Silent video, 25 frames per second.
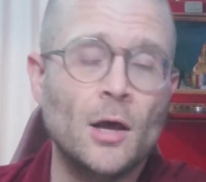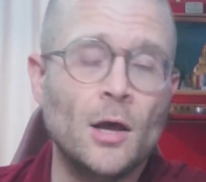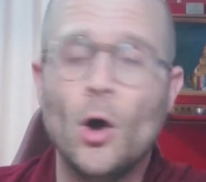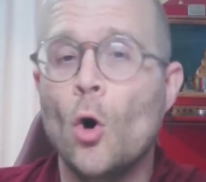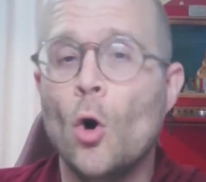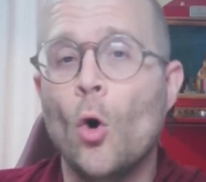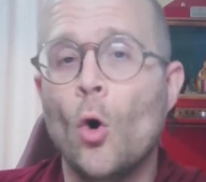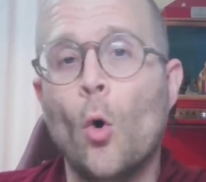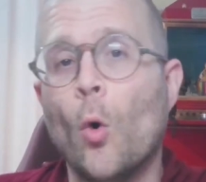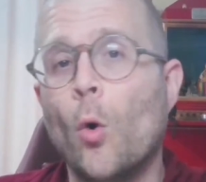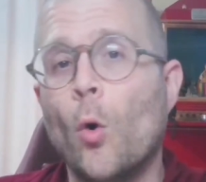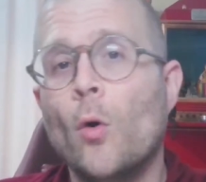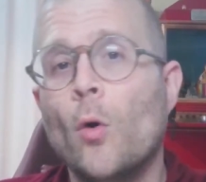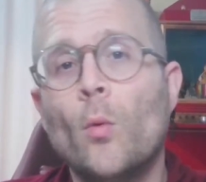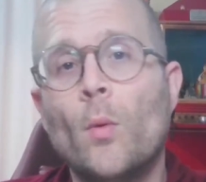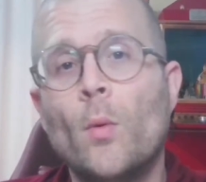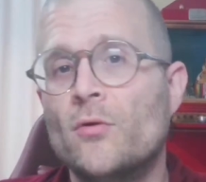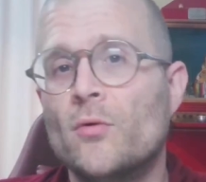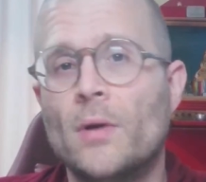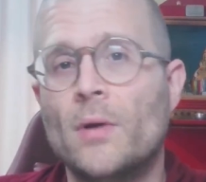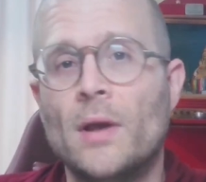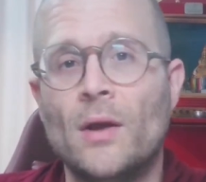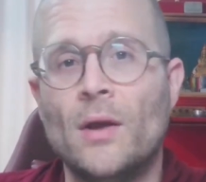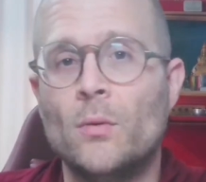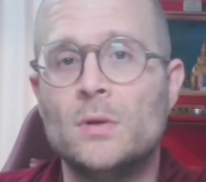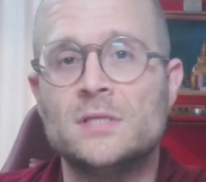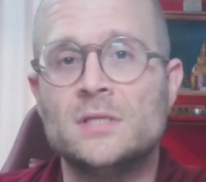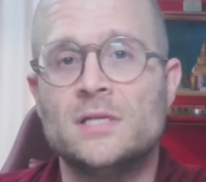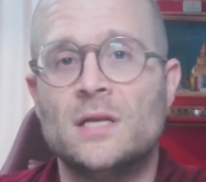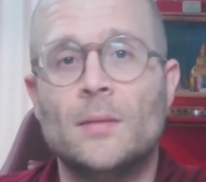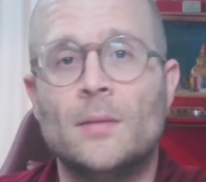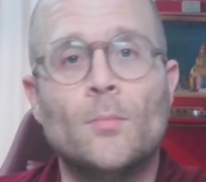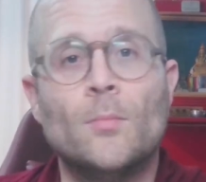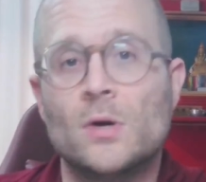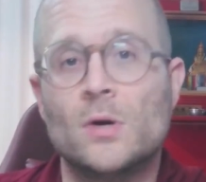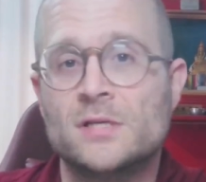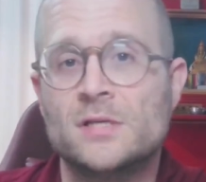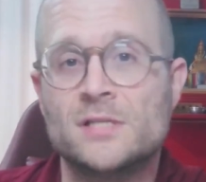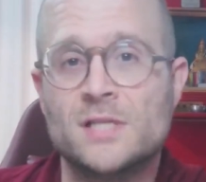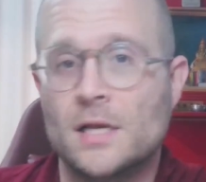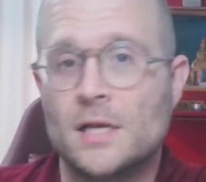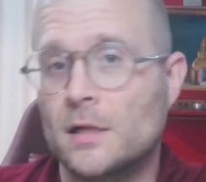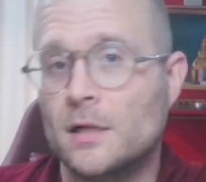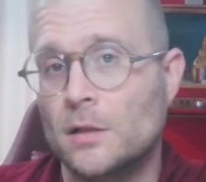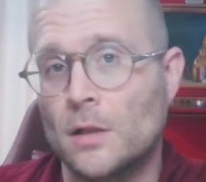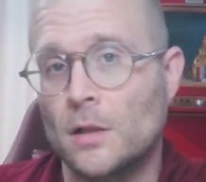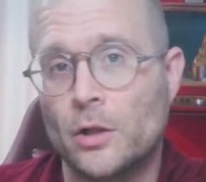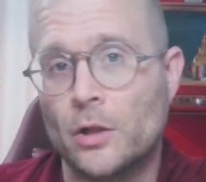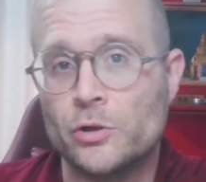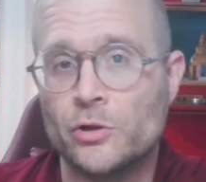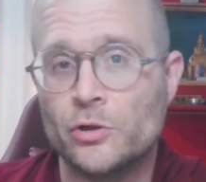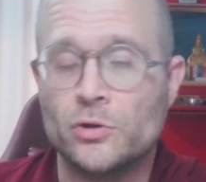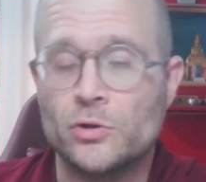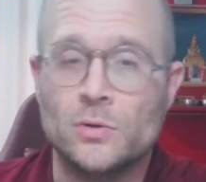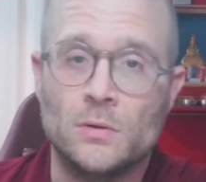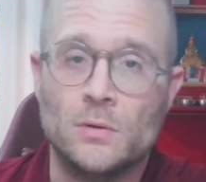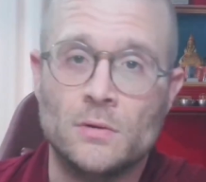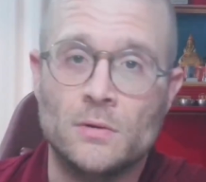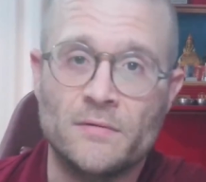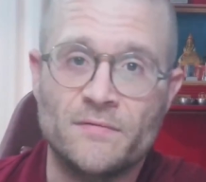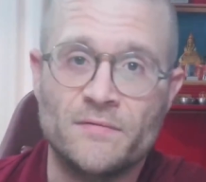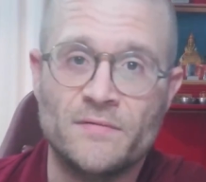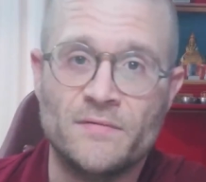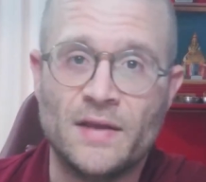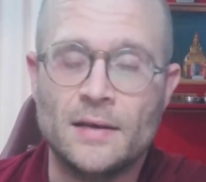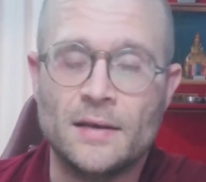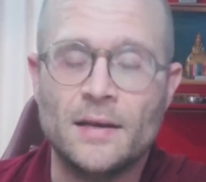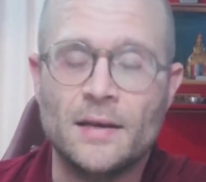or whether it was in a more psychological vein.